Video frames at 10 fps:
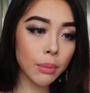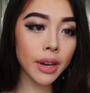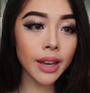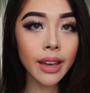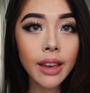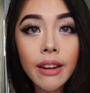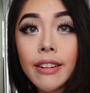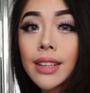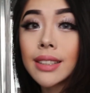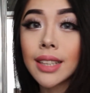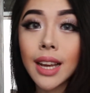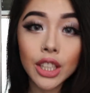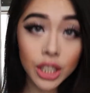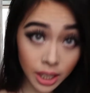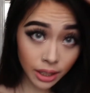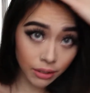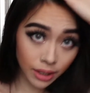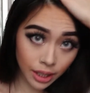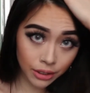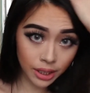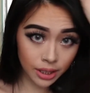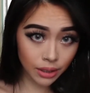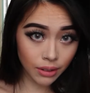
my hair is actually really greasy